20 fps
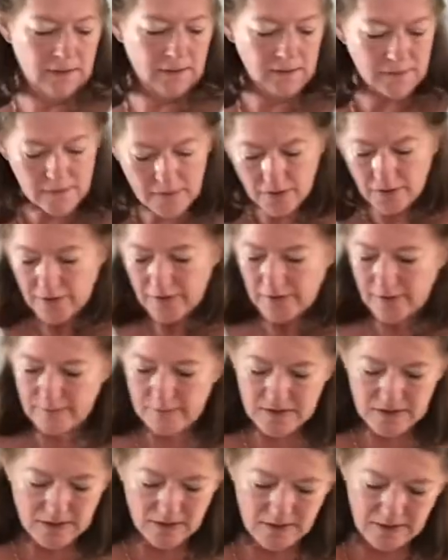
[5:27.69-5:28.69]
So I'm
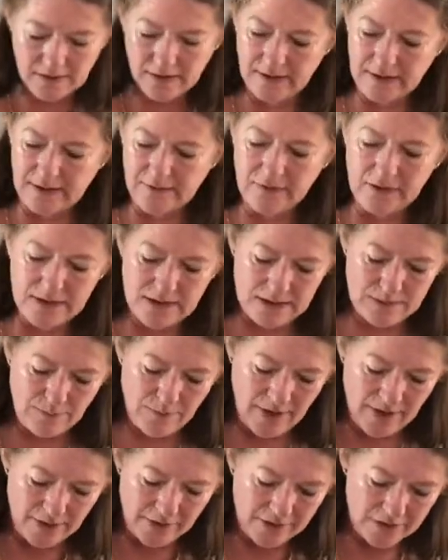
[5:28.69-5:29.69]
just going to give it a
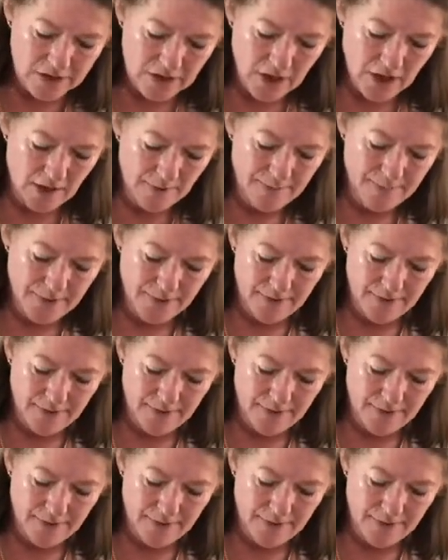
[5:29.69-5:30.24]
spray on the top.